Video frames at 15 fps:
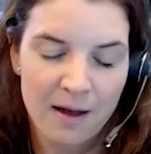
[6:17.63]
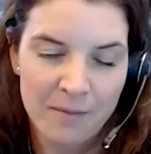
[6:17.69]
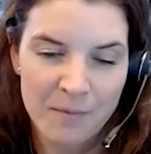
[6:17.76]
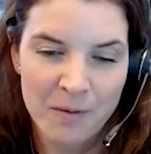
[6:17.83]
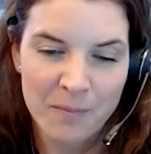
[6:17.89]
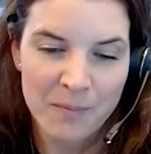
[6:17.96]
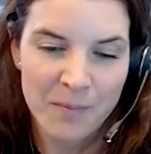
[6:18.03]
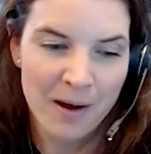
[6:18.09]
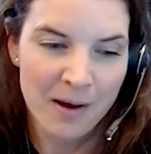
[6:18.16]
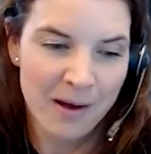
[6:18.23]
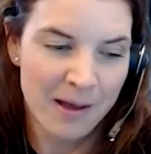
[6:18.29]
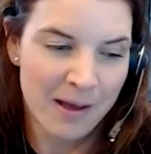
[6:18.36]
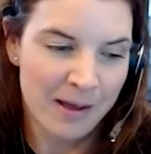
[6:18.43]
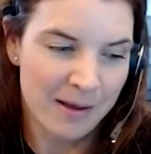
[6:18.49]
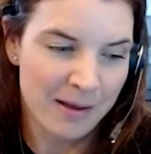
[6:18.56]

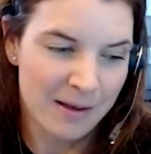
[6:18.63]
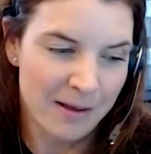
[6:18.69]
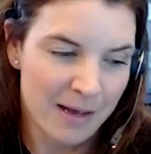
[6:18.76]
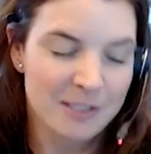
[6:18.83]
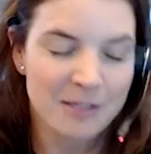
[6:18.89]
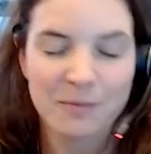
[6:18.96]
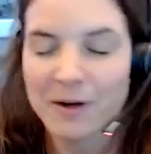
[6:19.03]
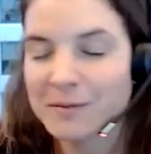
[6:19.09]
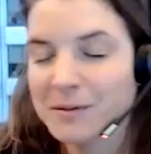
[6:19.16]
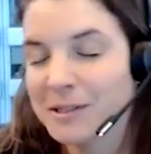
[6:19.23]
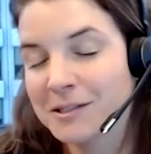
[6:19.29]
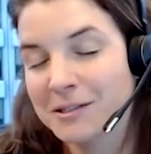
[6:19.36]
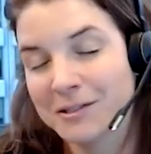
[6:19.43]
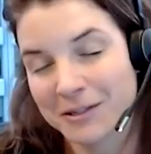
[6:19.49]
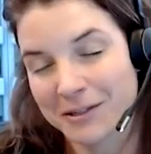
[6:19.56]
perhaps
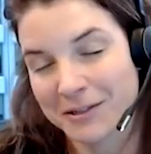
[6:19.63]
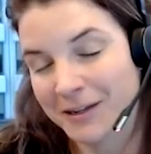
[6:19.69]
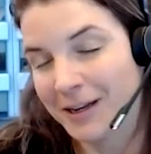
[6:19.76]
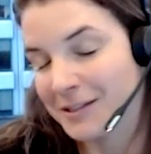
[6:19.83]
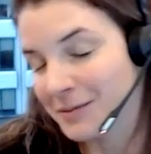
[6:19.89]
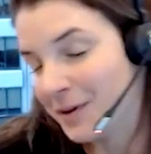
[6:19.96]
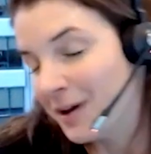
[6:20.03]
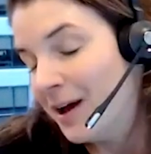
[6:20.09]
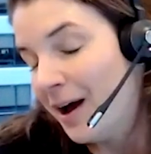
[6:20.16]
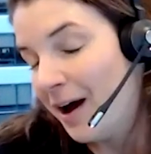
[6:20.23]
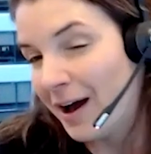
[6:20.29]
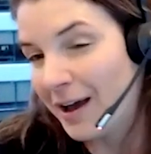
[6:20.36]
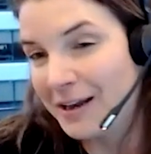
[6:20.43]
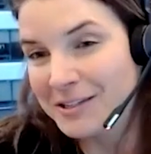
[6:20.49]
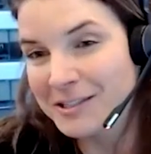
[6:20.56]
this is a good lesson.
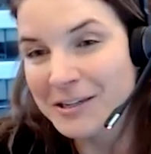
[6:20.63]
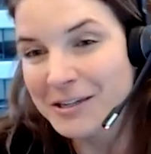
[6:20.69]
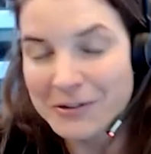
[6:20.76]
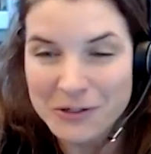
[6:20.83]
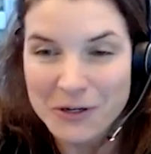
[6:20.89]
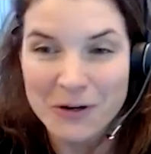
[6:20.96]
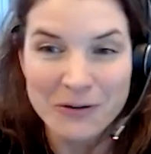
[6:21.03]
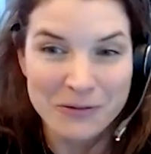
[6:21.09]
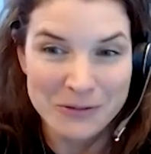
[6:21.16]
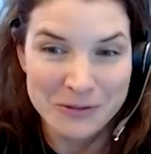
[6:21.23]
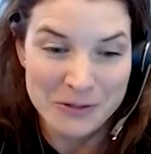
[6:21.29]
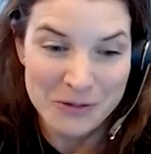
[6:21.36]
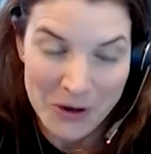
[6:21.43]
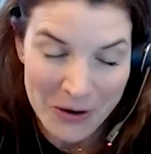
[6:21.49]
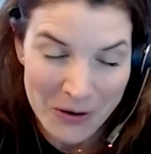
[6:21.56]
I initially got
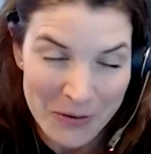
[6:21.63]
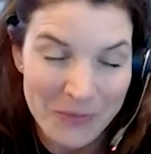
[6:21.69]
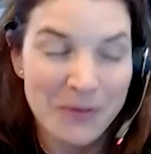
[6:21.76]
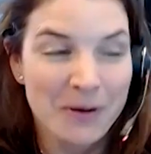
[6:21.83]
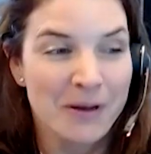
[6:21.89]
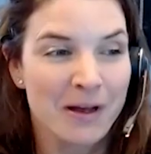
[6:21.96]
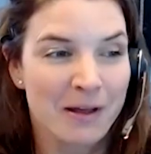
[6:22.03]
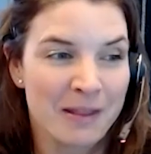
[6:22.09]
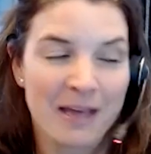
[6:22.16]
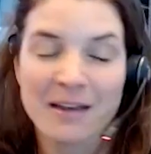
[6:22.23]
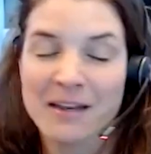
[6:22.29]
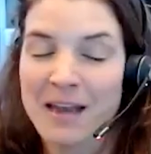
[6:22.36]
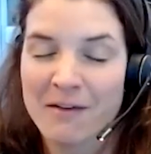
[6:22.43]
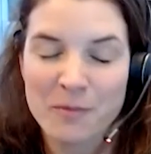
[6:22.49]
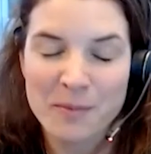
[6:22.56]
told no, it
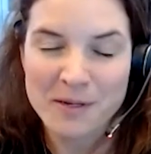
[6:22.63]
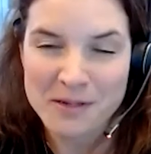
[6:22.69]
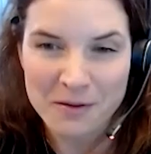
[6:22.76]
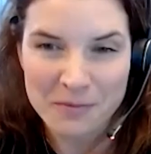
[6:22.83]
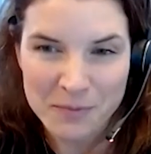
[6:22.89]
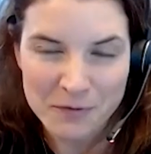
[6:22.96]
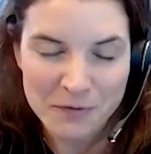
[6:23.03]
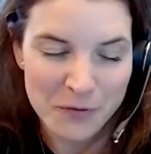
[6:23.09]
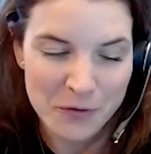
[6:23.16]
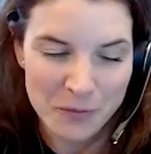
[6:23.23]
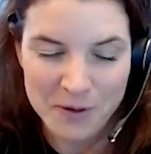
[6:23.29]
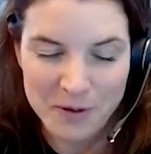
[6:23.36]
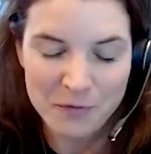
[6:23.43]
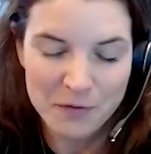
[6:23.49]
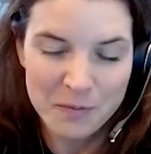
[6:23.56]
had never been done
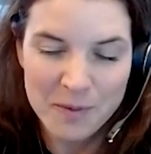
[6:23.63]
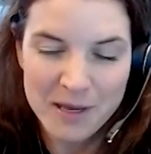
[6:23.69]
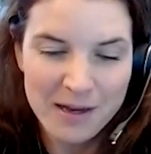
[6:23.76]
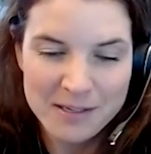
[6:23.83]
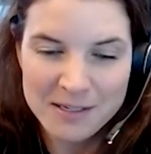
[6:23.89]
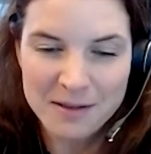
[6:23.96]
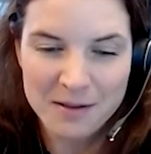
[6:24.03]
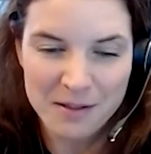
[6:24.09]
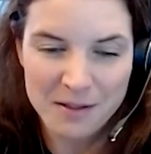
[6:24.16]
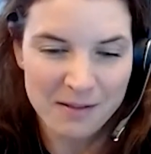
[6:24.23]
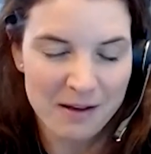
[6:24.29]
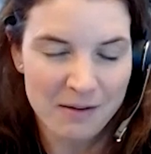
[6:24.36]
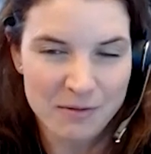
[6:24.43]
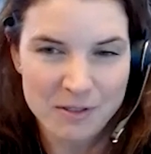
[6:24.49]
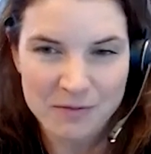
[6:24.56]
before, but for me, I didn't
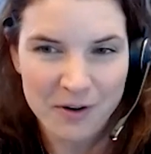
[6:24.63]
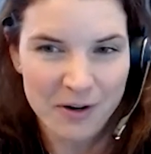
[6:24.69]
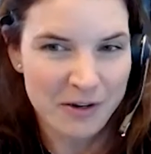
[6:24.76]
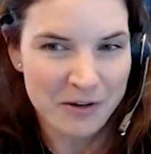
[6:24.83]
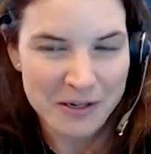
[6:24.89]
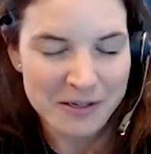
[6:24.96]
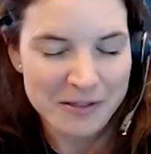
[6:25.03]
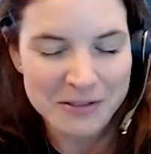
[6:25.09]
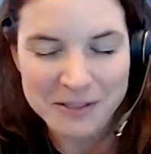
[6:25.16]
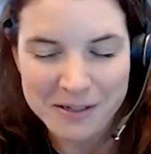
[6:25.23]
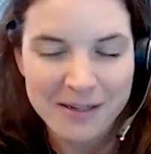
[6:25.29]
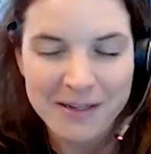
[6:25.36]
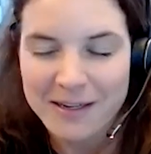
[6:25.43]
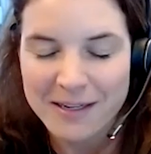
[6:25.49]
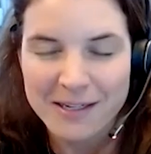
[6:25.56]
think that was a very good
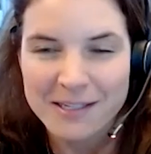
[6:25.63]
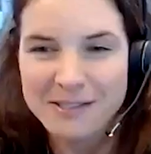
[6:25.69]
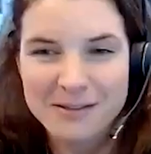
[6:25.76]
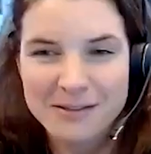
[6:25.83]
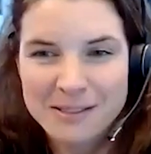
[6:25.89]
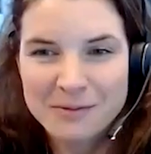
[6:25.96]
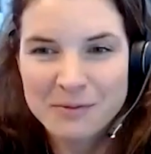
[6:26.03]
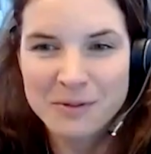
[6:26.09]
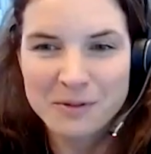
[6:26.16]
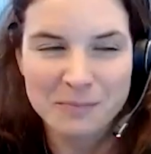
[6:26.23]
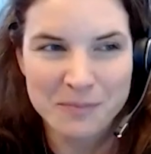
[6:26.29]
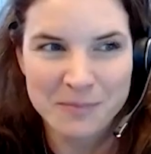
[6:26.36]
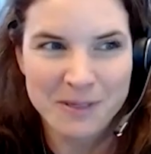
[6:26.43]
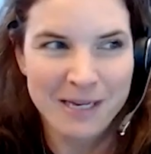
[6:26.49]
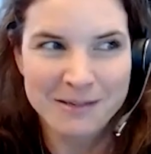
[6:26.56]
answer. So I said, well,
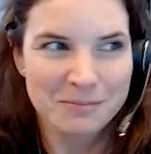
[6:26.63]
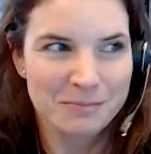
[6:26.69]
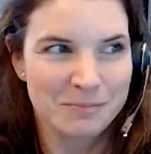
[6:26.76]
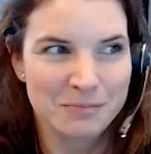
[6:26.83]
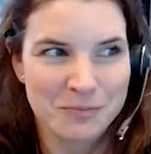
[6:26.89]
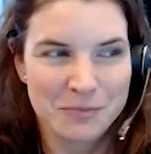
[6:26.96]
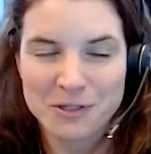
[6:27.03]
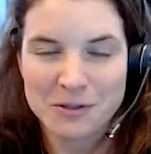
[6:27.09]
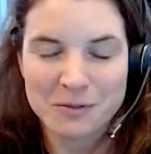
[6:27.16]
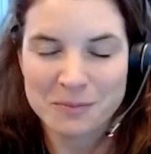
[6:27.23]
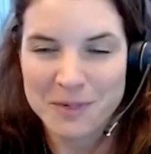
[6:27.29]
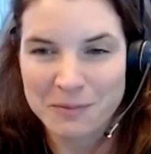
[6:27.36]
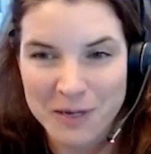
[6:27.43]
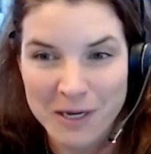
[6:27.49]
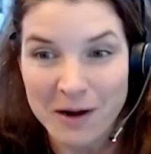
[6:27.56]
that
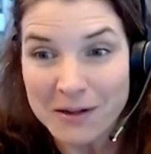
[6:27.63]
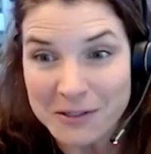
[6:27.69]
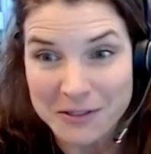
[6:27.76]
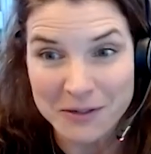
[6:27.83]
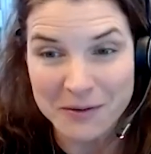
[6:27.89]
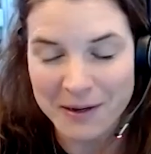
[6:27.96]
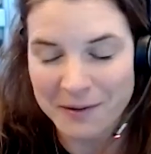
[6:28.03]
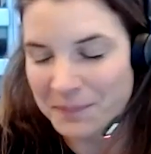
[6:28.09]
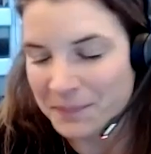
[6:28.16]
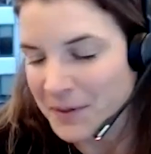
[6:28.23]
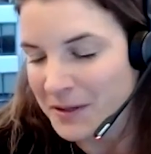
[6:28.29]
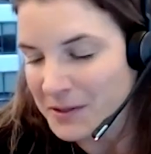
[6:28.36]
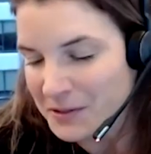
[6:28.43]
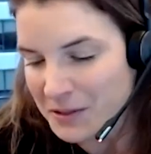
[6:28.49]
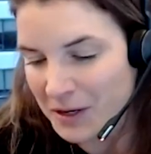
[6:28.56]
doesn't mean we can't do it.
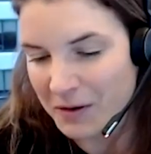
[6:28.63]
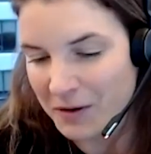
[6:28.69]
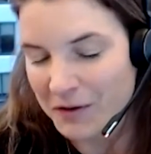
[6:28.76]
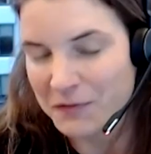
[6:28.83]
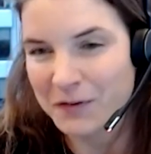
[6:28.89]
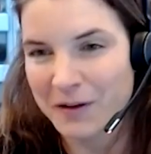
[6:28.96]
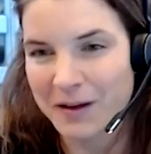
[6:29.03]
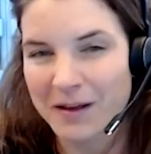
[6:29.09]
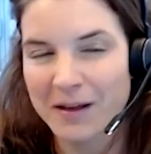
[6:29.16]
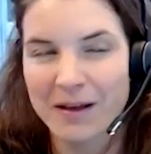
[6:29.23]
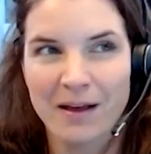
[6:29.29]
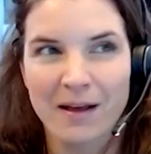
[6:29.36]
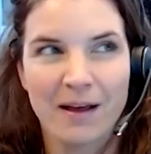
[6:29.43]
So after